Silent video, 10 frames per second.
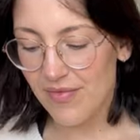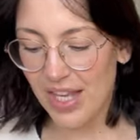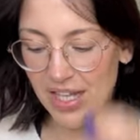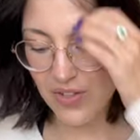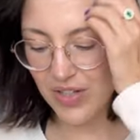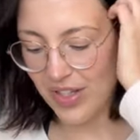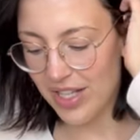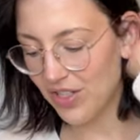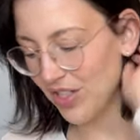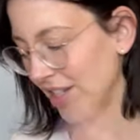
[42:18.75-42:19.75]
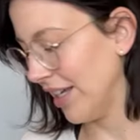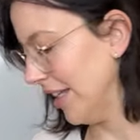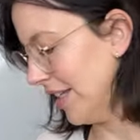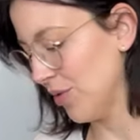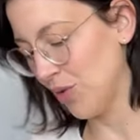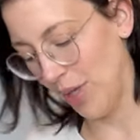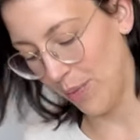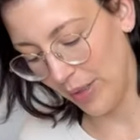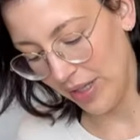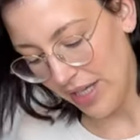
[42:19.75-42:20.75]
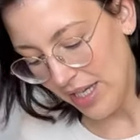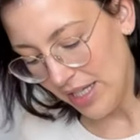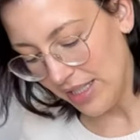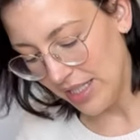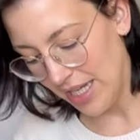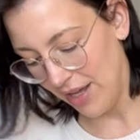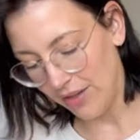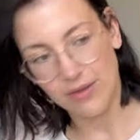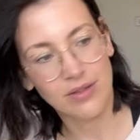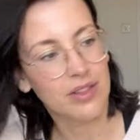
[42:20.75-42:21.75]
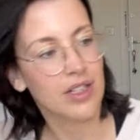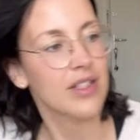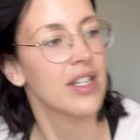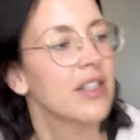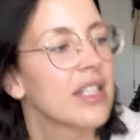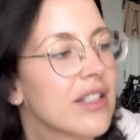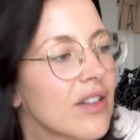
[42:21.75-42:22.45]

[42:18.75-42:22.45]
even if it is just like a little trip to town. I'll turn this